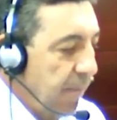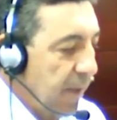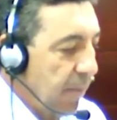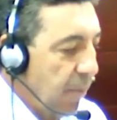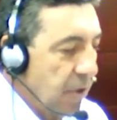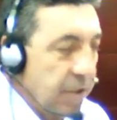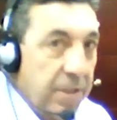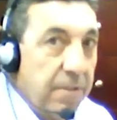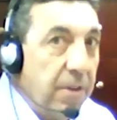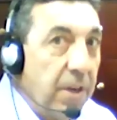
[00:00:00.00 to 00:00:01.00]
a
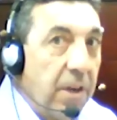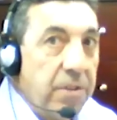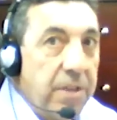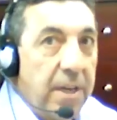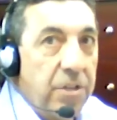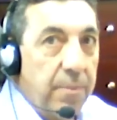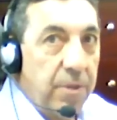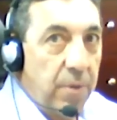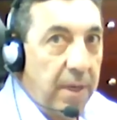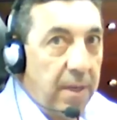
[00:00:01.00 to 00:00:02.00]
process of negotiation
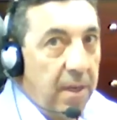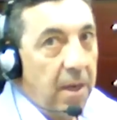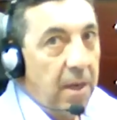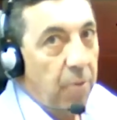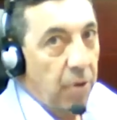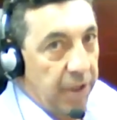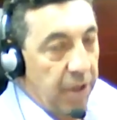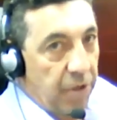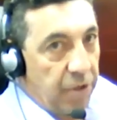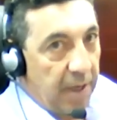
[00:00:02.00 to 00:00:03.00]
between
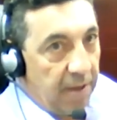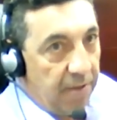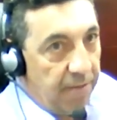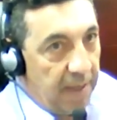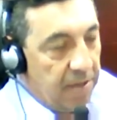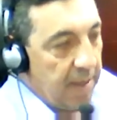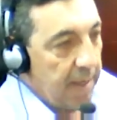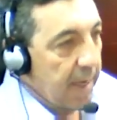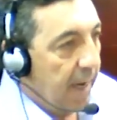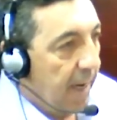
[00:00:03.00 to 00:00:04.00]
prosecution and defence,
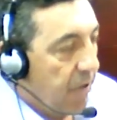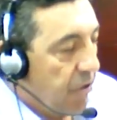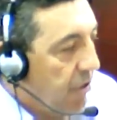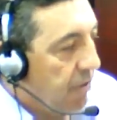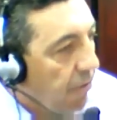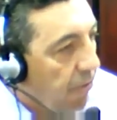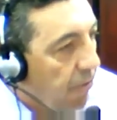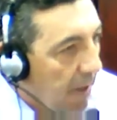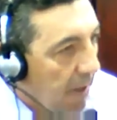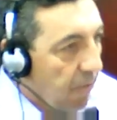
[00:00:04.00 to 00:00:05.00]
and it's useful for
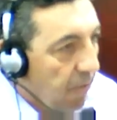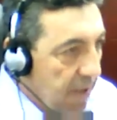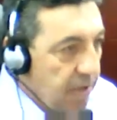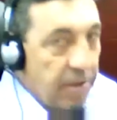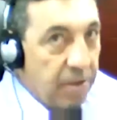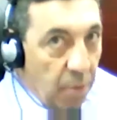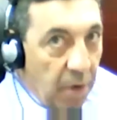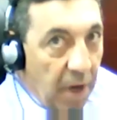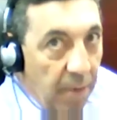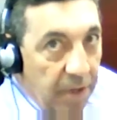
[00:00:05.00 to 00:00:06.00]
a number of reasons that we'll
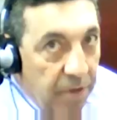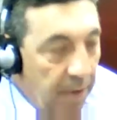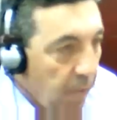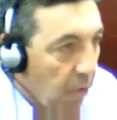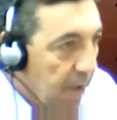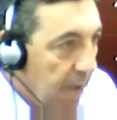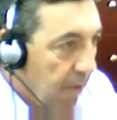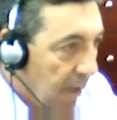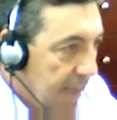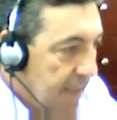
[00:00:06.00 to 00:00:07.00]
go into in more depth
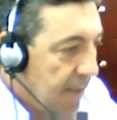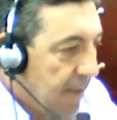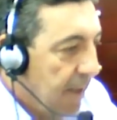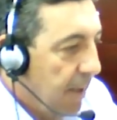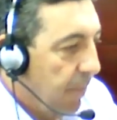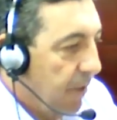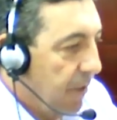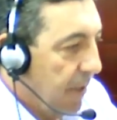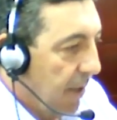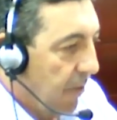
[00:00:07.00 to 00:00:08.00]
later, but
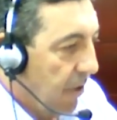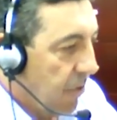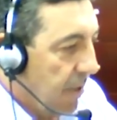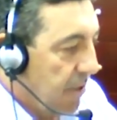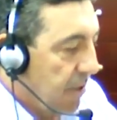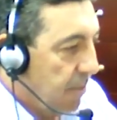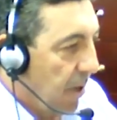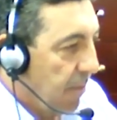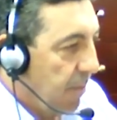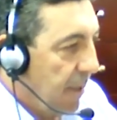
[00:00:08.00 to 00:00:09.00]
those reasons
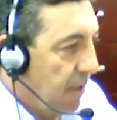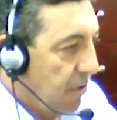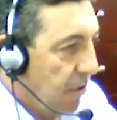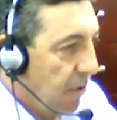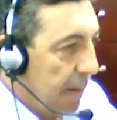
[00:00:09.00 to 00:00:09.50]
might be to